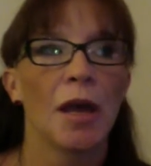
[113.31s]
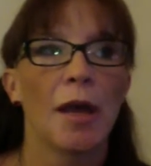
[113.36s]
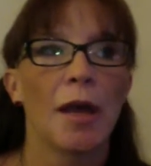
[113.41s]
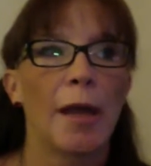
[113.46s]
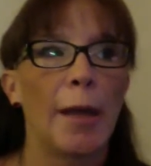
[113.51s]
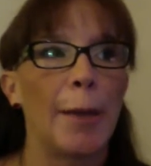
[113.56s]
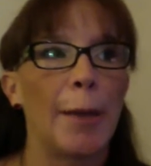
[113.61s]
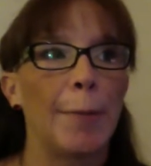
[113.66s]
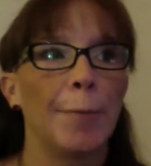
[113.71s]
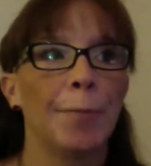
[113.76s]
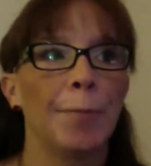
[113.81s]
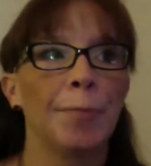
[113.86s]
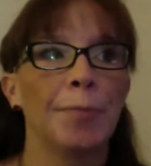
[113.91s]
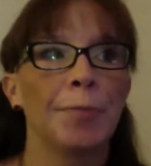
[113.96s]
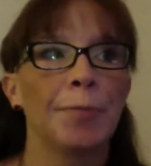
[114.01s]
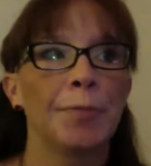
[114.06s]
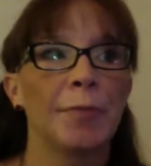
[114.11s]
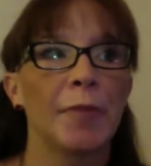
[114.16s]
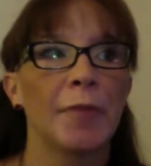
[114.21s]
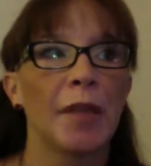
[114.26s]
And
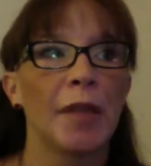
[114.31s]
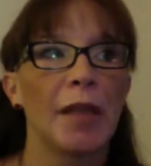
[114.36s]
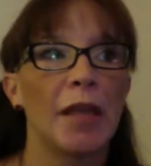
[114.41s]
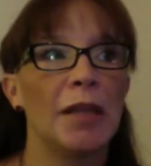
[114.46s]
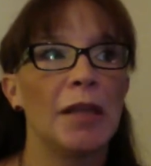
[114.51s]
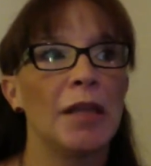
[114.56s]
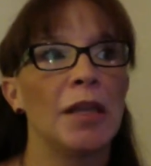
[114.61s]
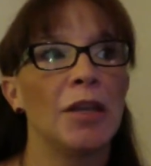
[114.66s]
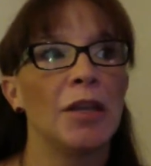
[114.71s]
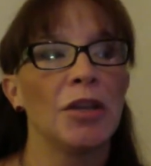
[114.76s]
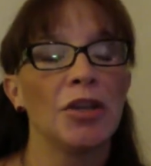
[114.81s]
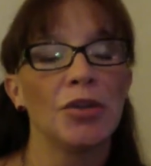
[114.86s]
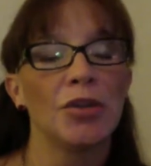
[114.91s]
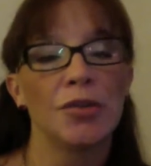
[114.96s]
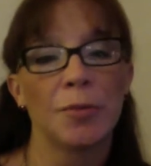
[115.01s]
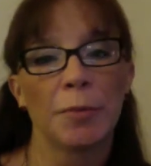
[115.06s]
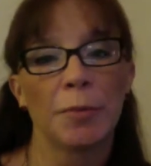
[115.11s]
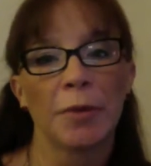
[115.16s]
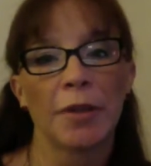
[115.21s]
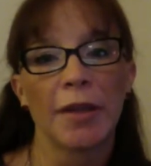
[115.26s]
then you
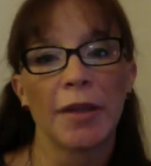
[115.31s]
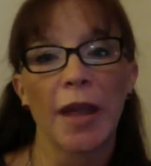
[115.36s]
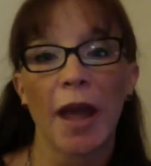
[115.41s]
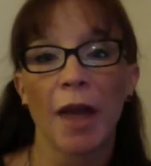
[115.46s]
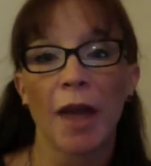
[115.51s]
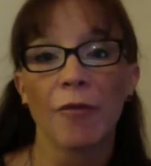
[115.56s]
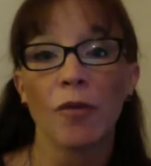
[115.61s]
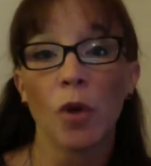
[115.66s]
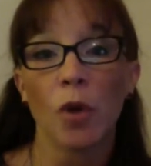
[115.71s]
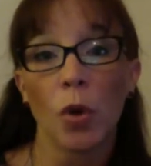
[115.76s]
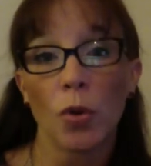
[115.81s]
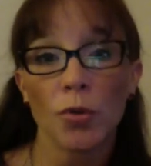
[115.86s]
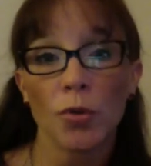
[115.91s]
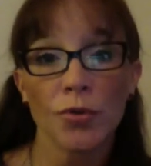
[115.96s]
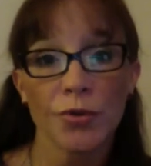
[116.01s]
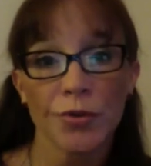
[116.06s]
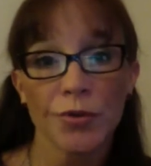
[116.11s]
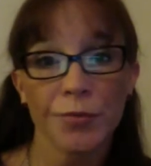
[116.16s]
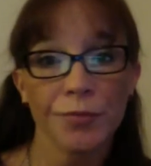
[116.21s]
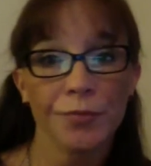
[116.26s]
typically have
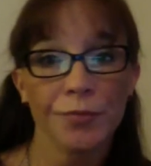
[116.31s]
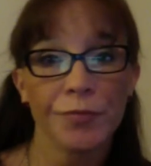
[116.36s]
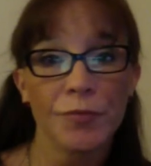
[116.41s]
goals.